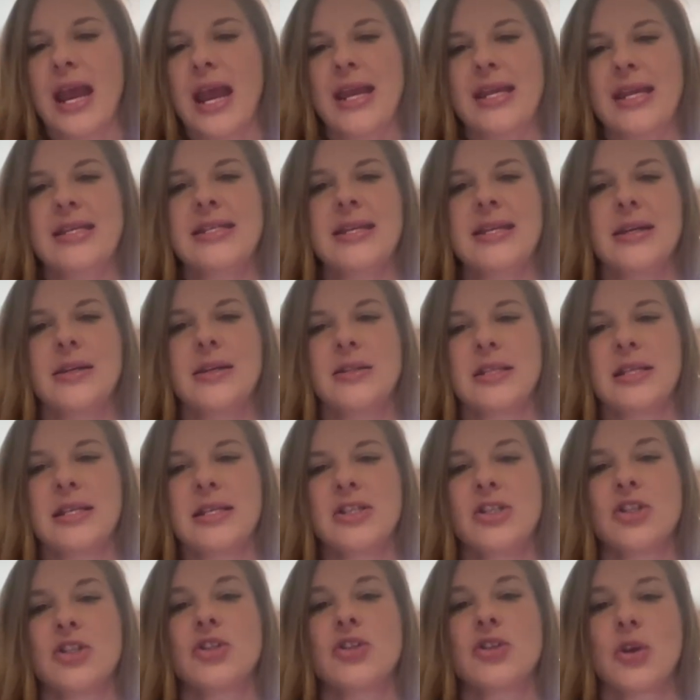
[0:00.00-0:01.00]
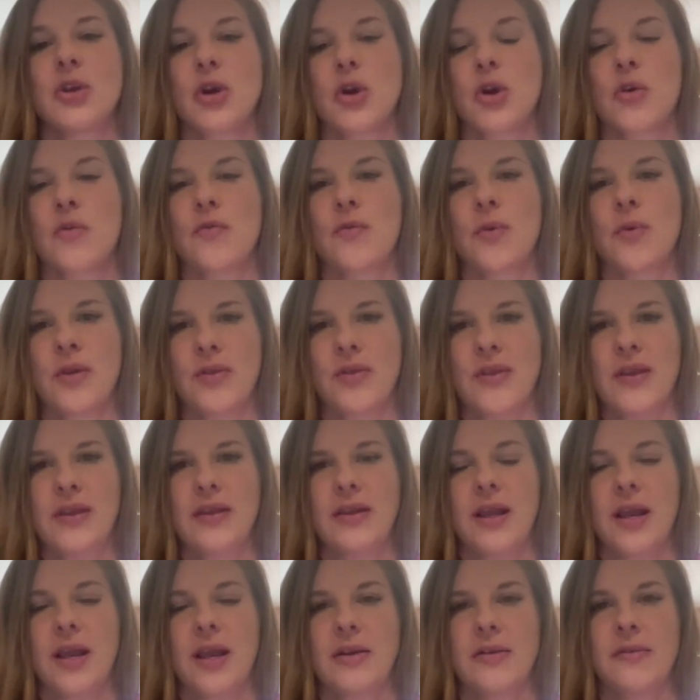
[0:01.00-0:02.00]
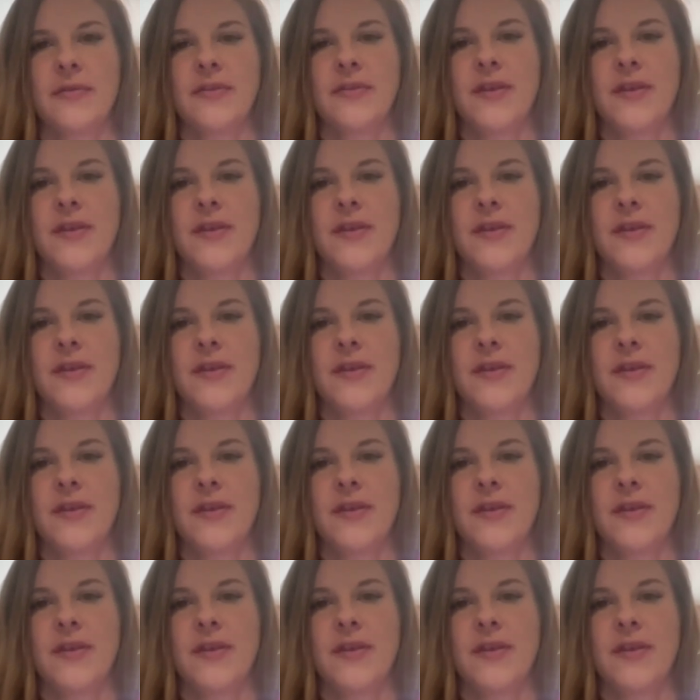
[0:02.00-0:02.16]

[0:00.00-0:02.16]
and DLT serve within kind of